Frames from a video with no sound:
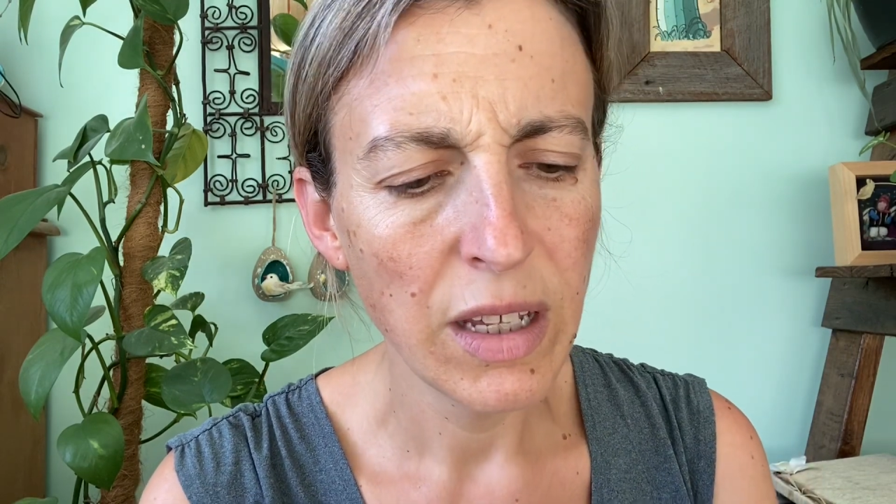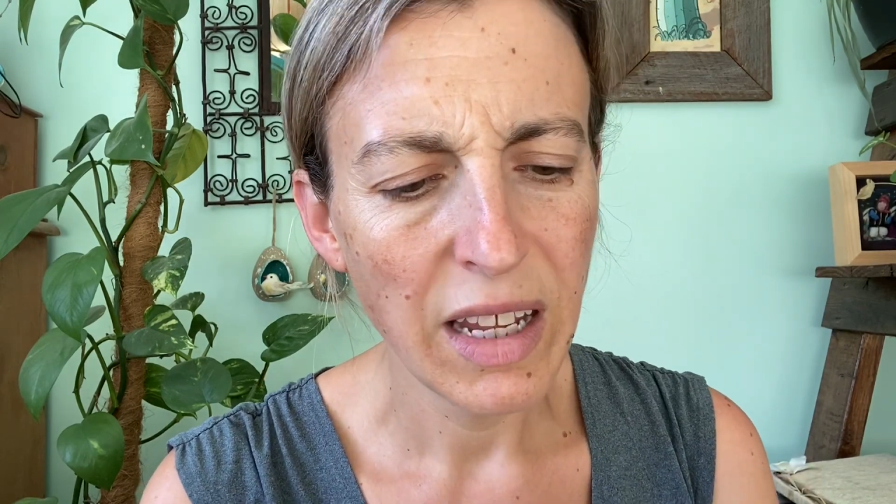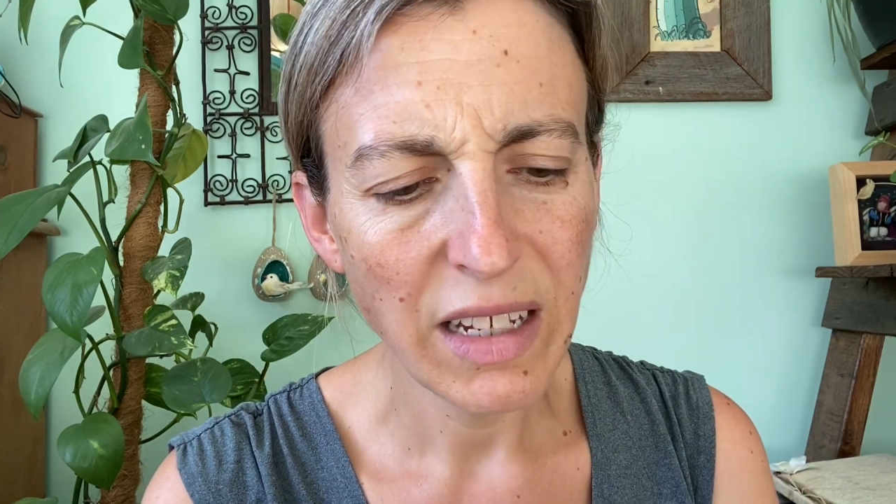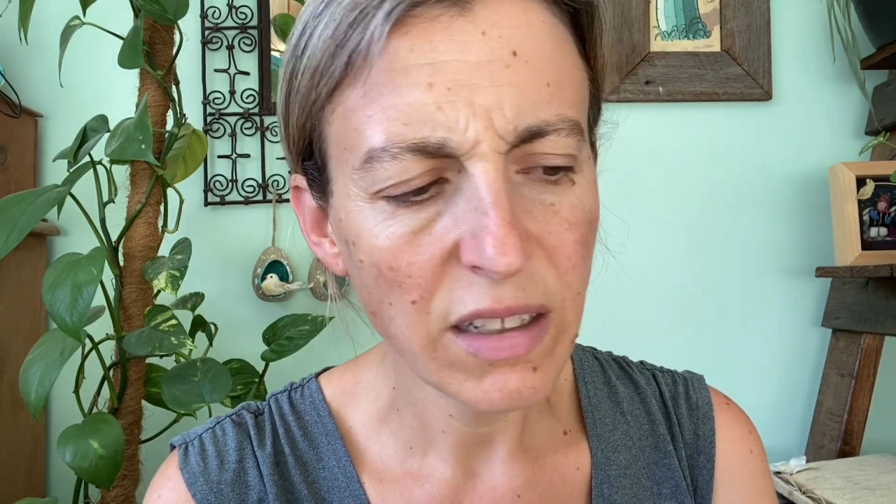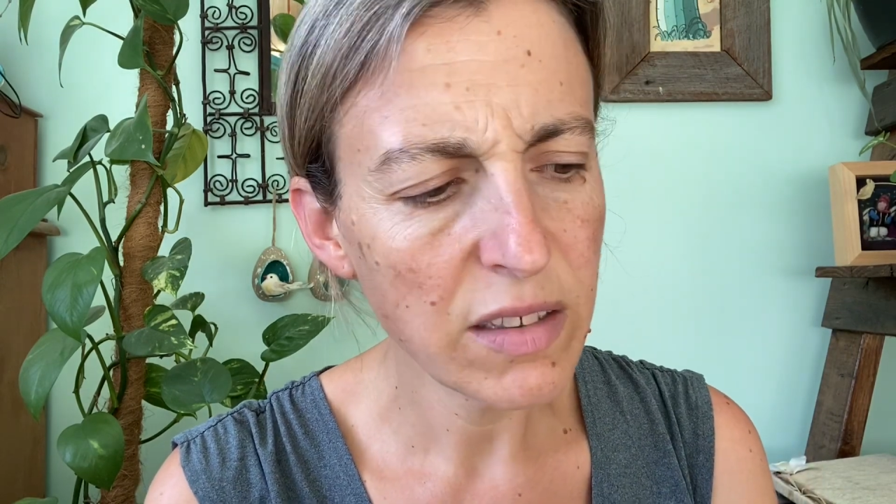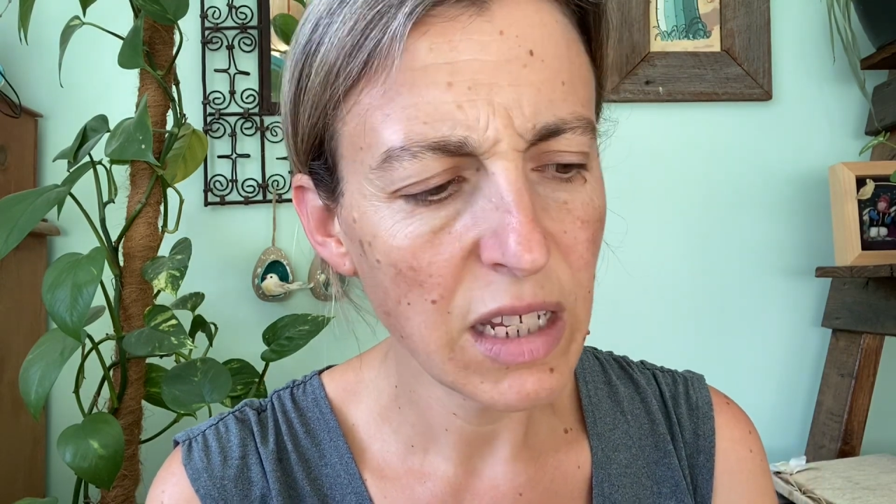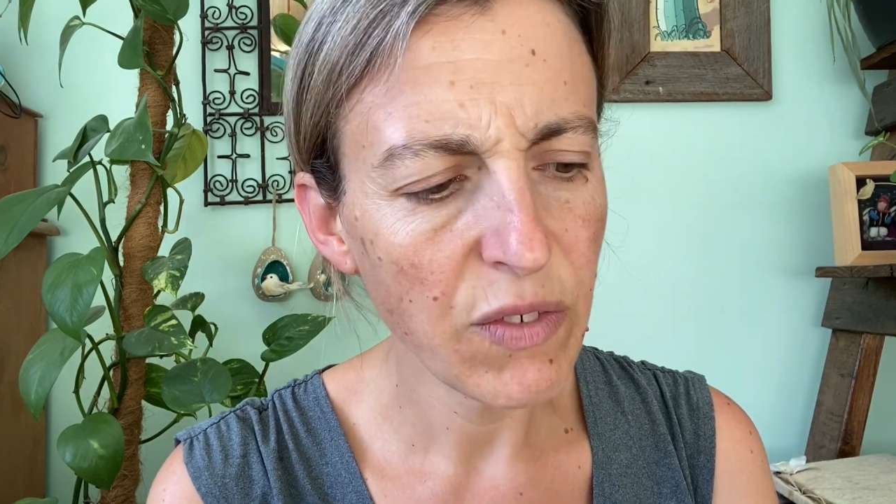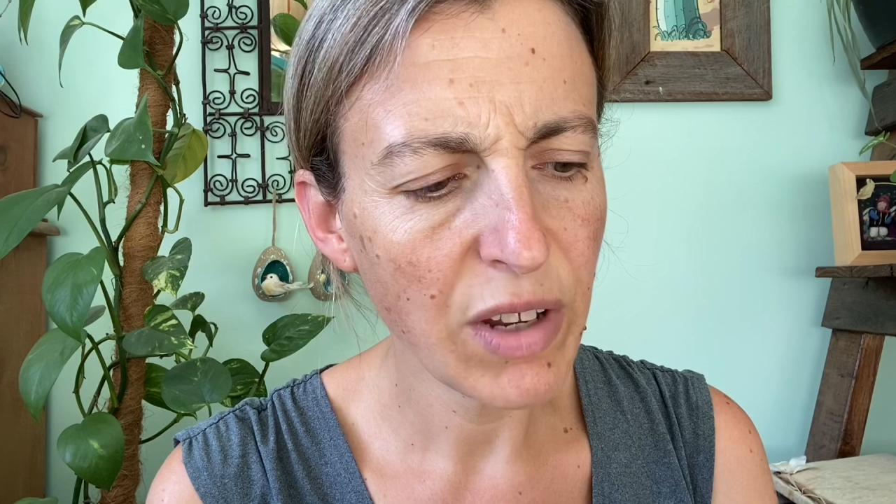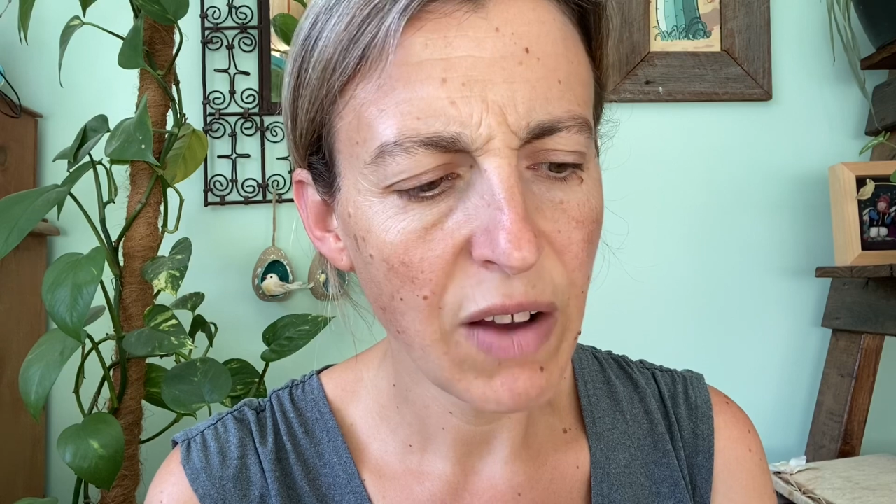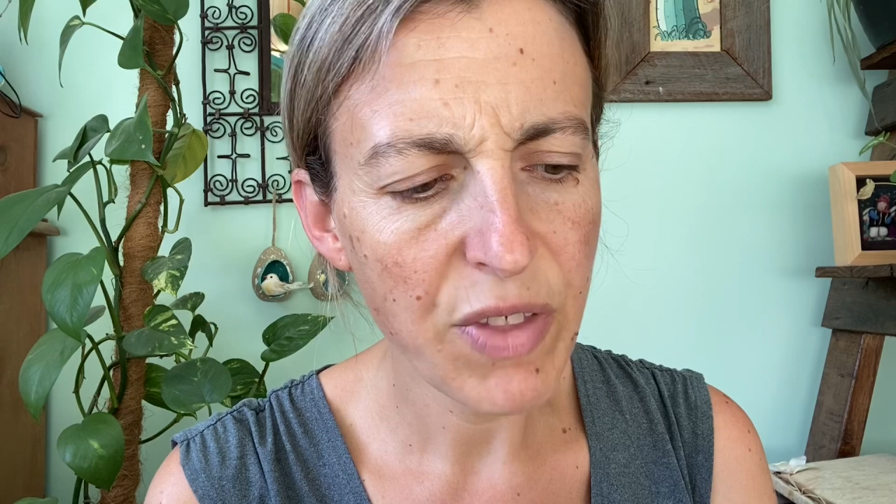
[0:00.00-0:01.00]
he doesn't
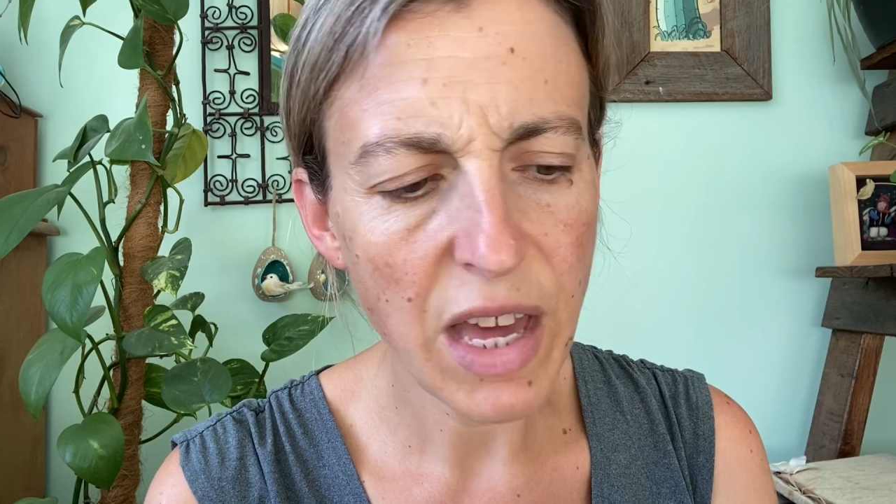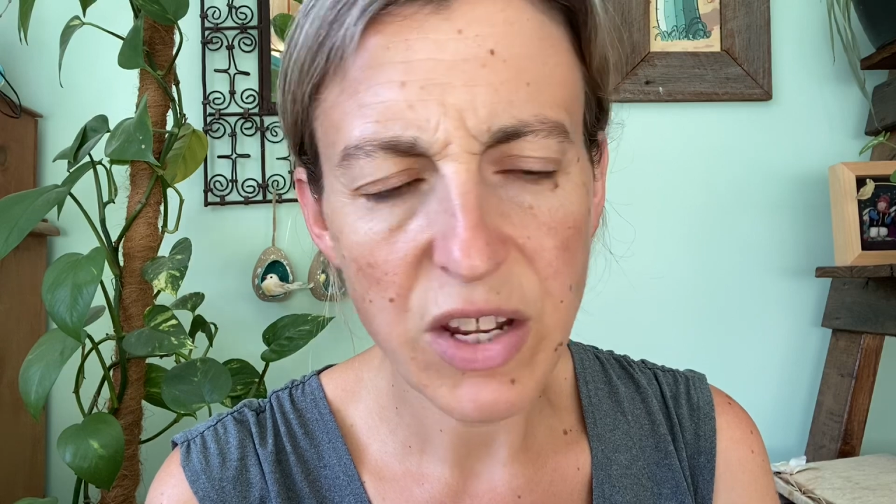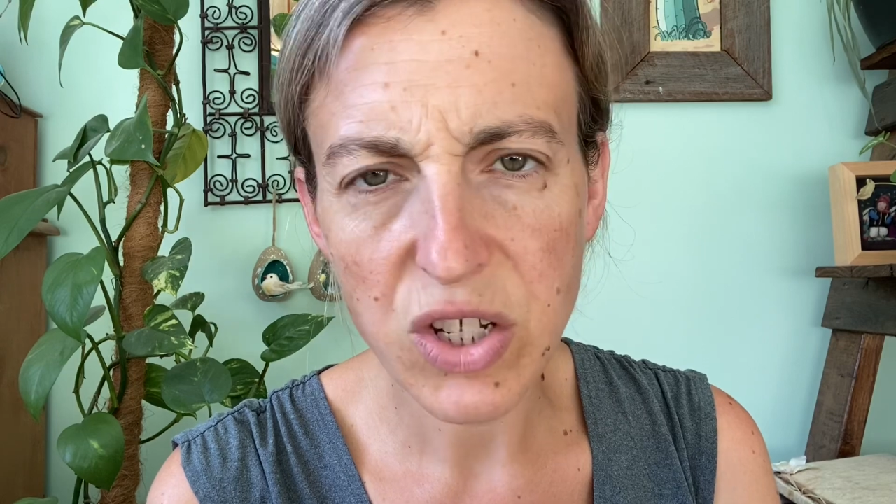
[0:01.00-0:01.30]
even have the energy